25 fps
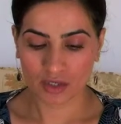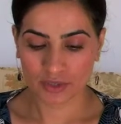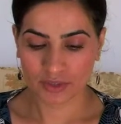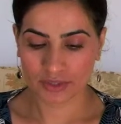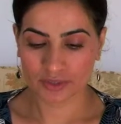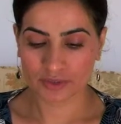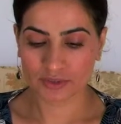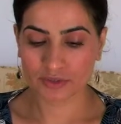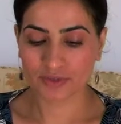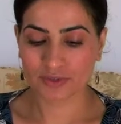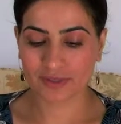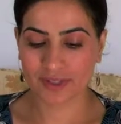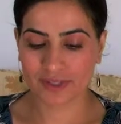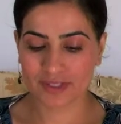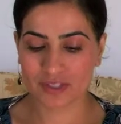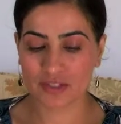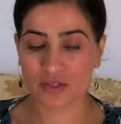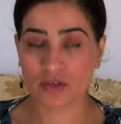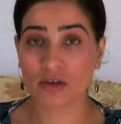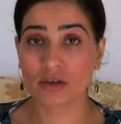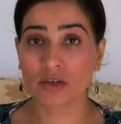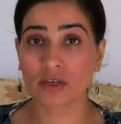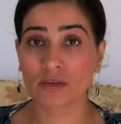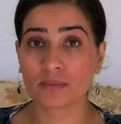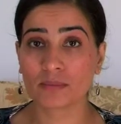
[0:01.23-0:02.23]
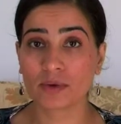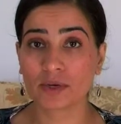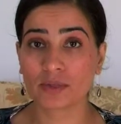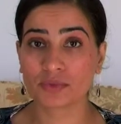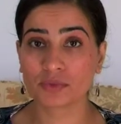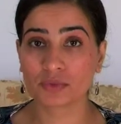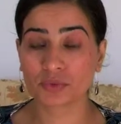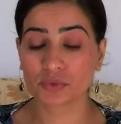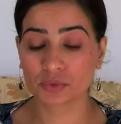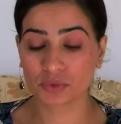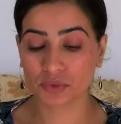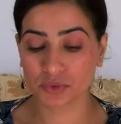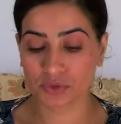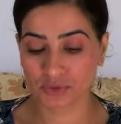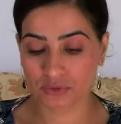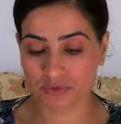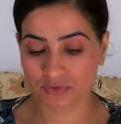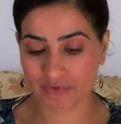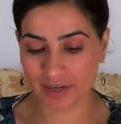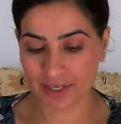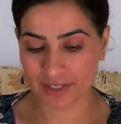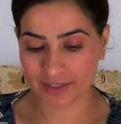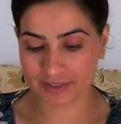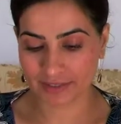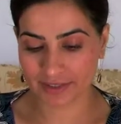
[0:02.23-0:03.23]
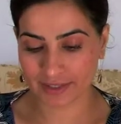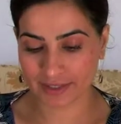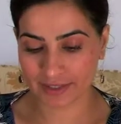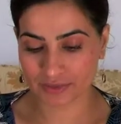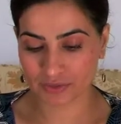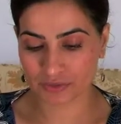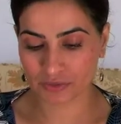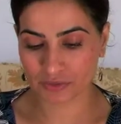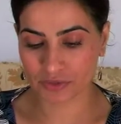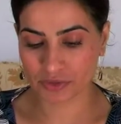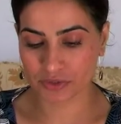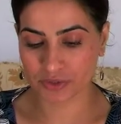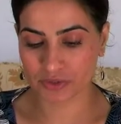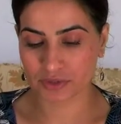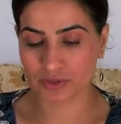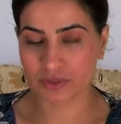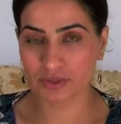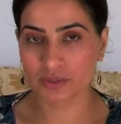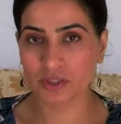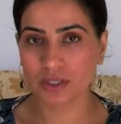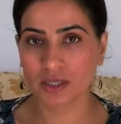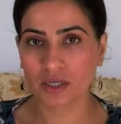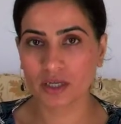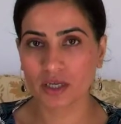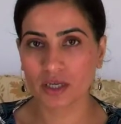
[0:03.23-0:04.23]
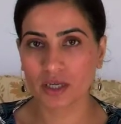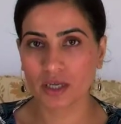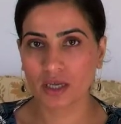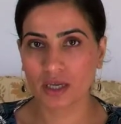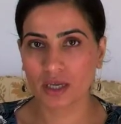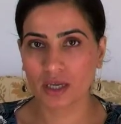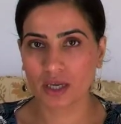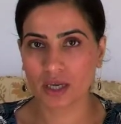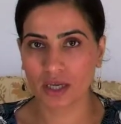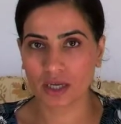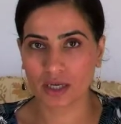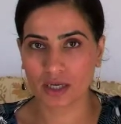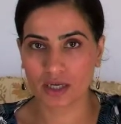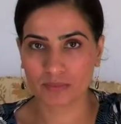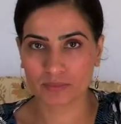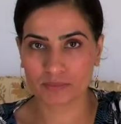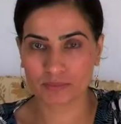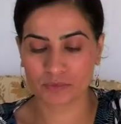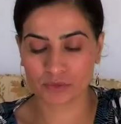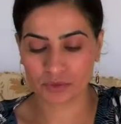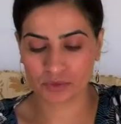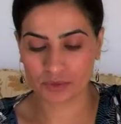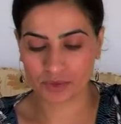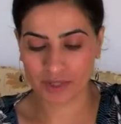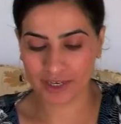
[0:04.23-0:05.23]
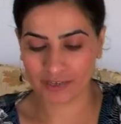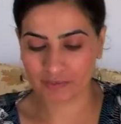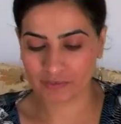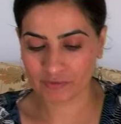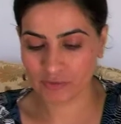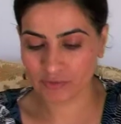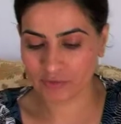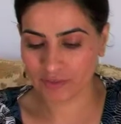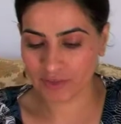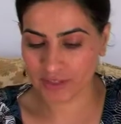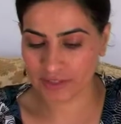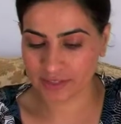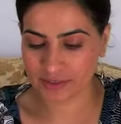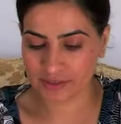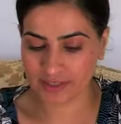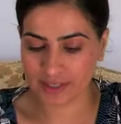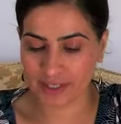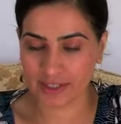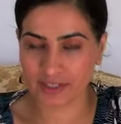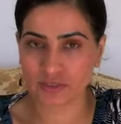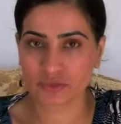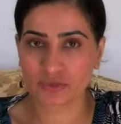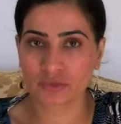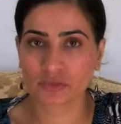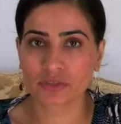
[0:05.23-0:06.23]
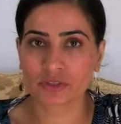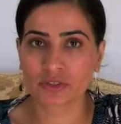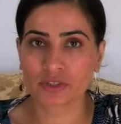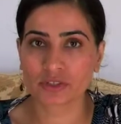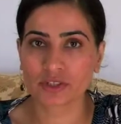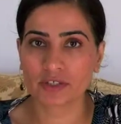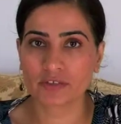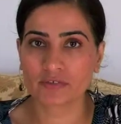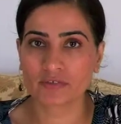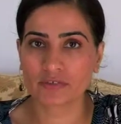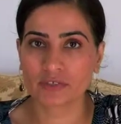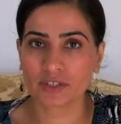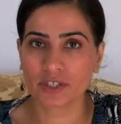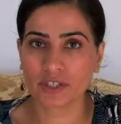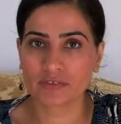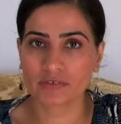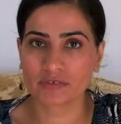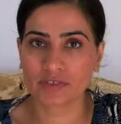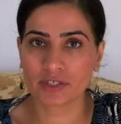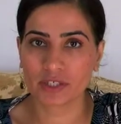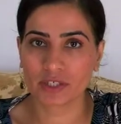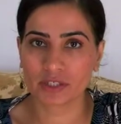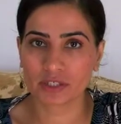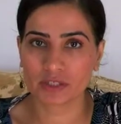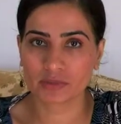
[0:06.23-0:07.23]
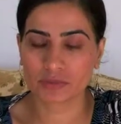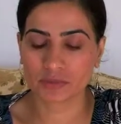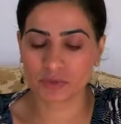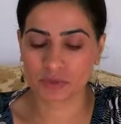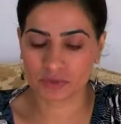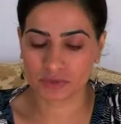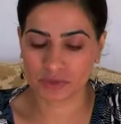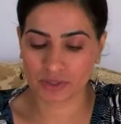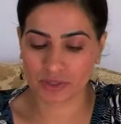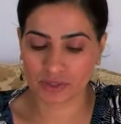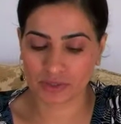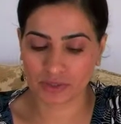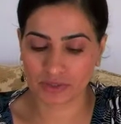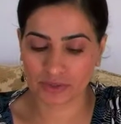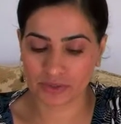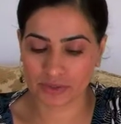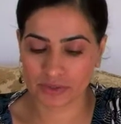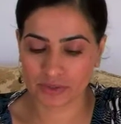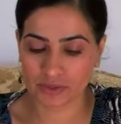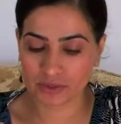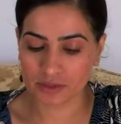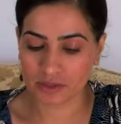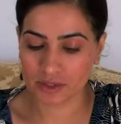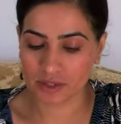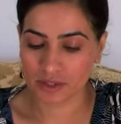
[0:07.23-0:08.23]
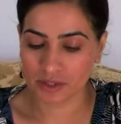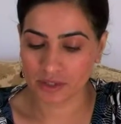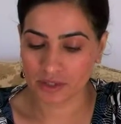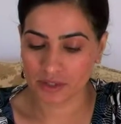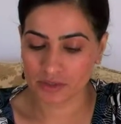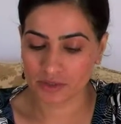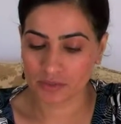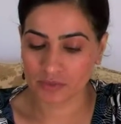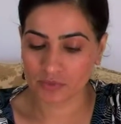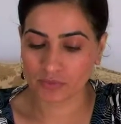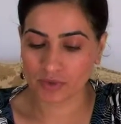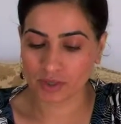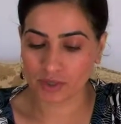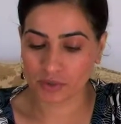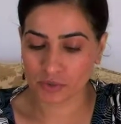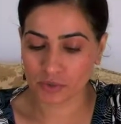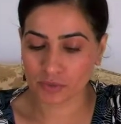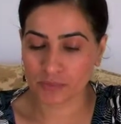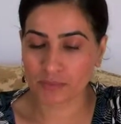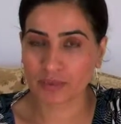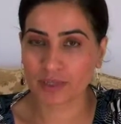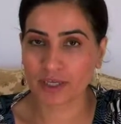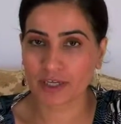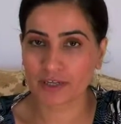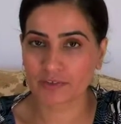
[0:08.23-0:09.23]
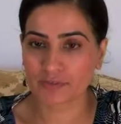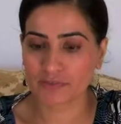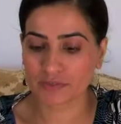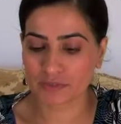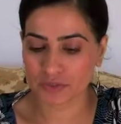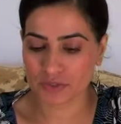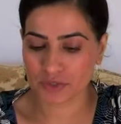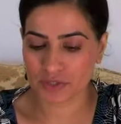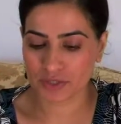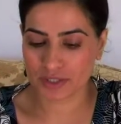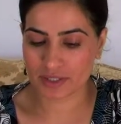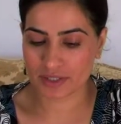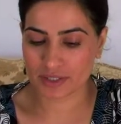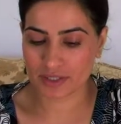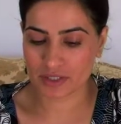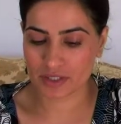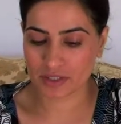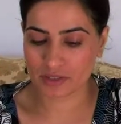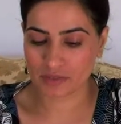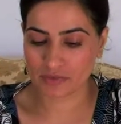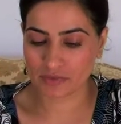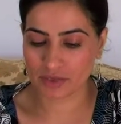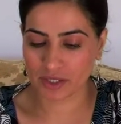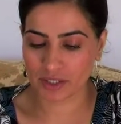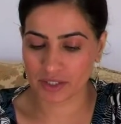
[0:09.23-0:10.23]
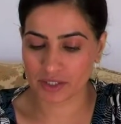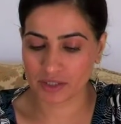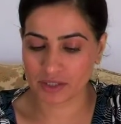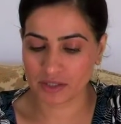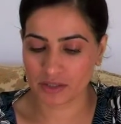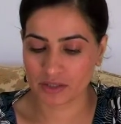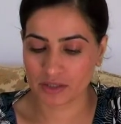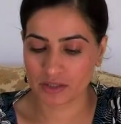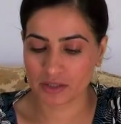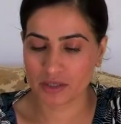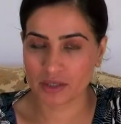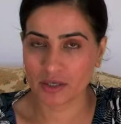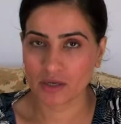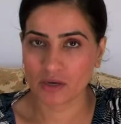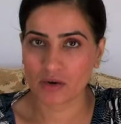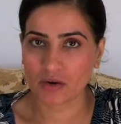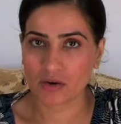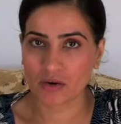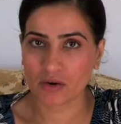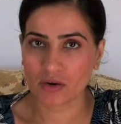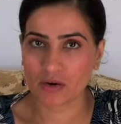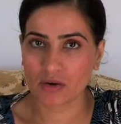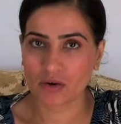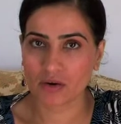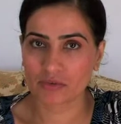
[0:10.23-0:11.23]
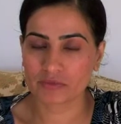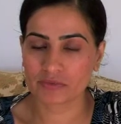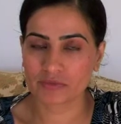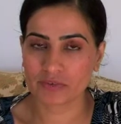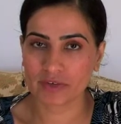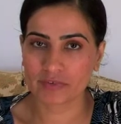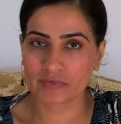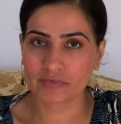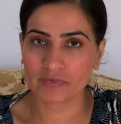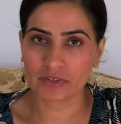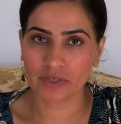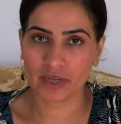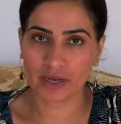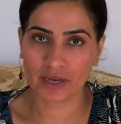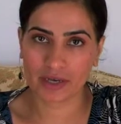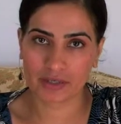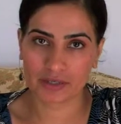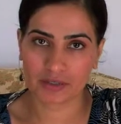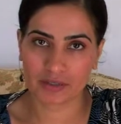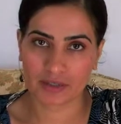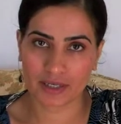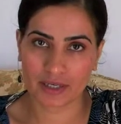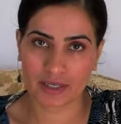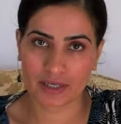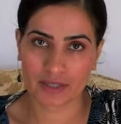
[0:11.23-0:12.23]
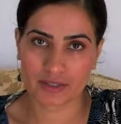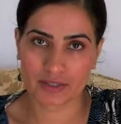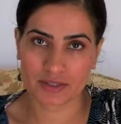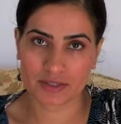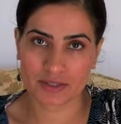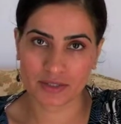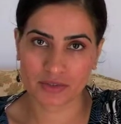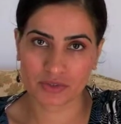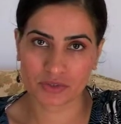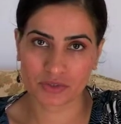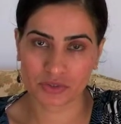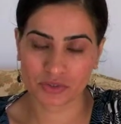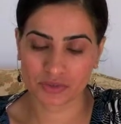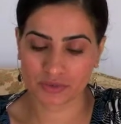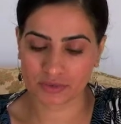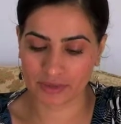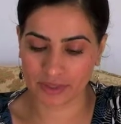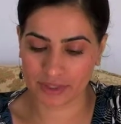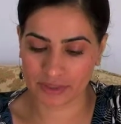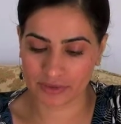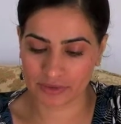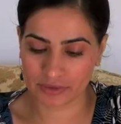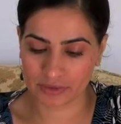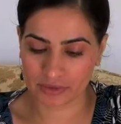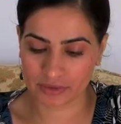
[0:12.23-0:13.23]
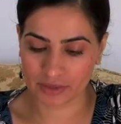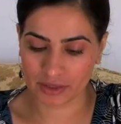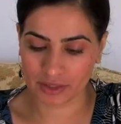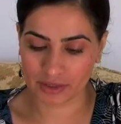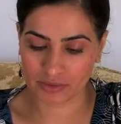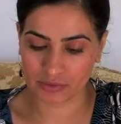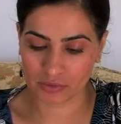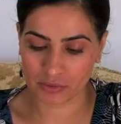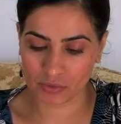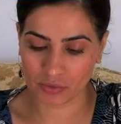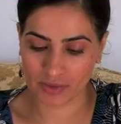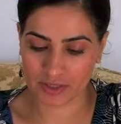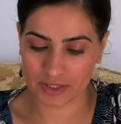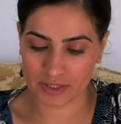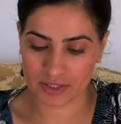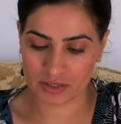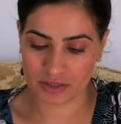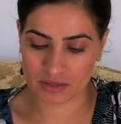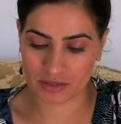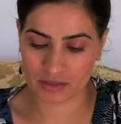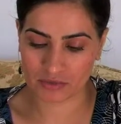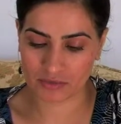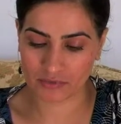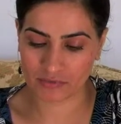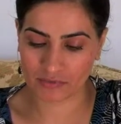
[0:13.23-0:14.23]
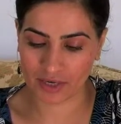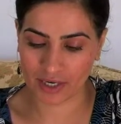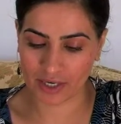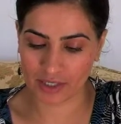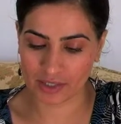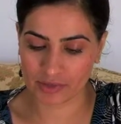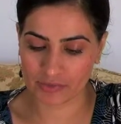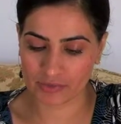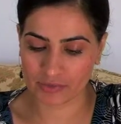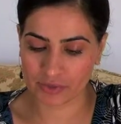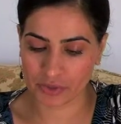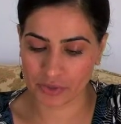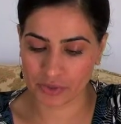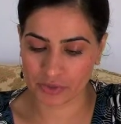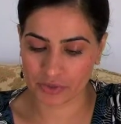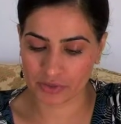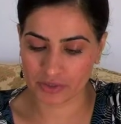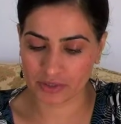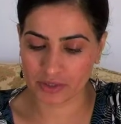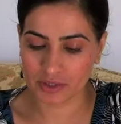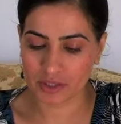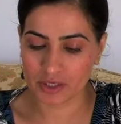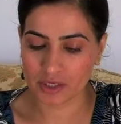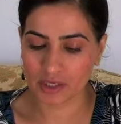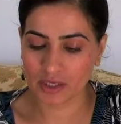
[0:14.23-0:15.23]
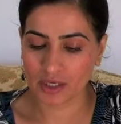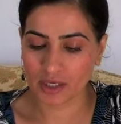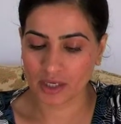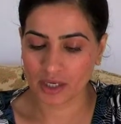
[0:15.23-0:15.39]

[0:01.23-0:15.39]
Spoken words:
Okay, so let's talk about who should file tax return. You have to file a tax return if you have income to declare. You want to apply for GST credit, or Revenue Canada has sent you a letter or request to file a return.